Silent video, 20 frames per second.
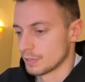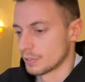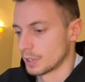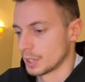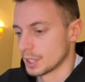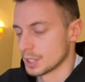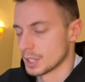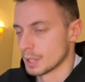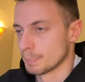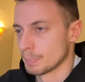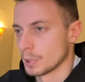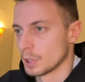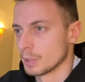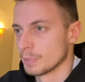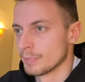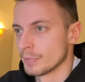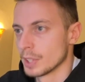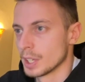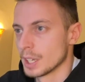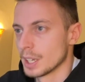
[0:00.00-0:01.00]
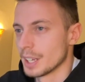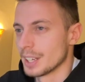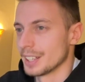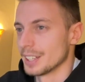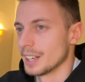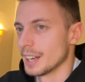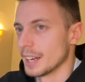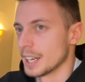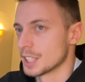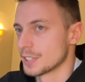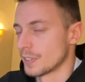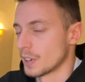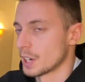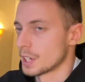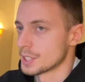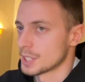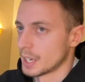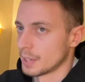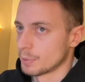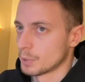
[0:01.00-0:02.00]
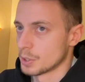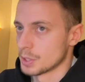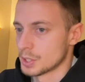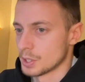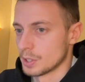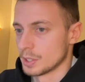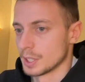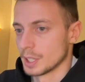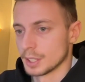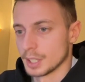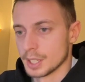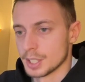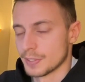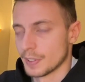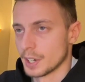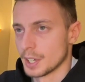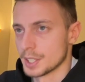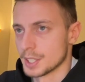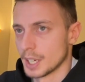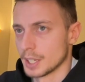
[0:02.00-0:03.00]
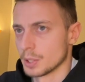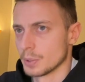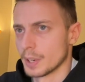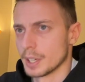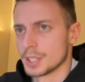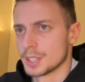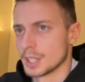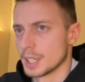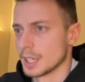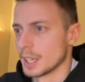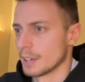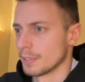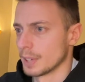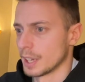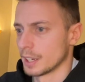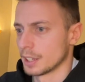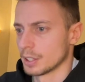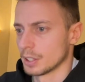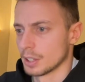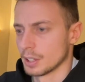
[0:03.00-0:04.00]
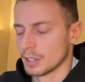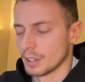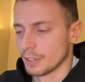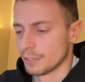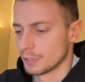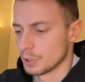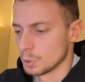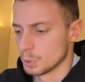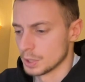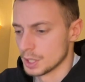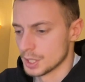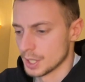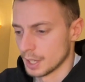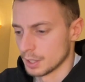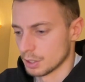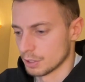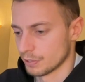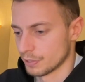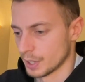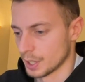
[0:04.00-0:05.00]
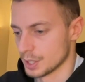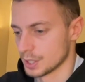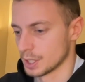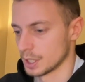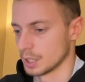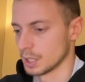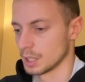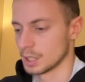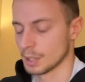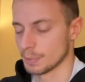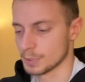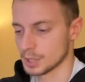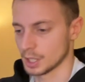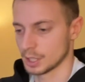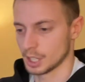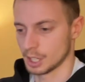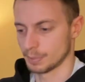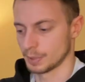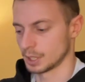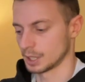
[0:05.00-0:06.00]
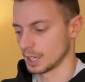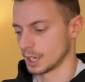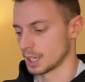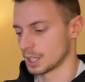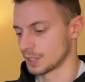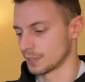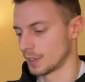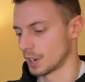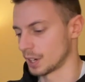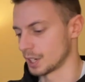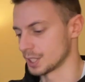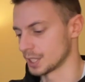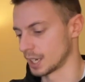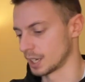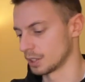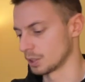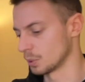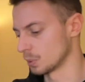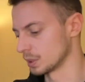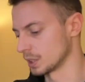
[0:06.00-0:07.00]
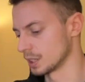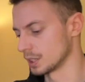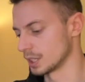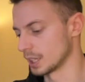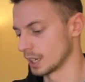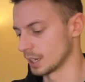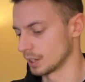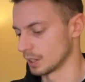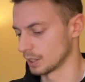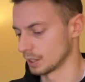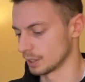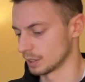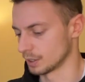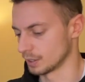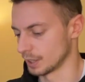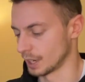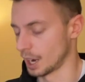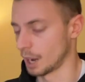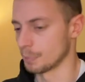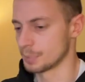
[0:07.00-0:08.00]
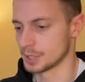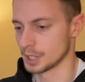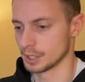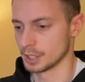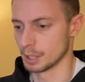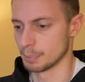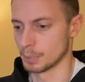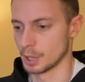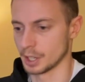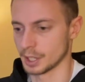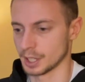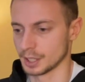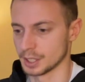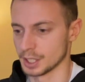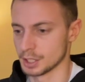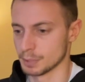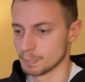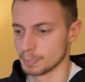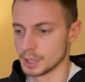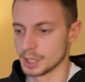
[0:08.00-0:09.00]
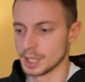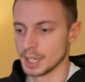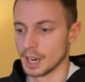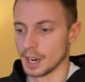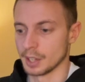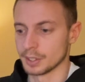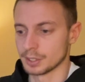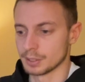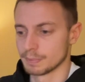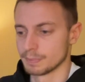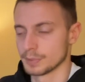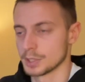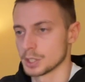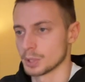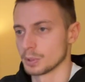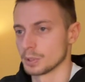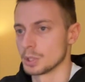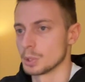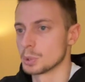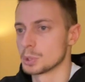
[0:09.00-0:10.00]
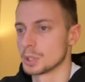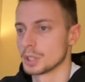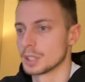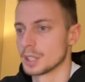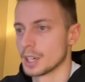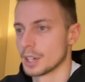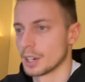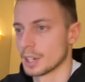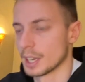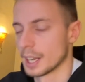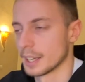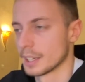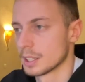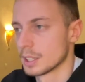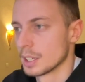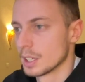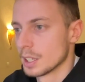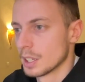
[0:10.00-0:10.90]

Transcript: For example, as far as I'm concerned, and as far as I know, I still have like a few designer friends in Amsterdam, and as far as I know that the Amsterdam market is pretty hot, so usually there are like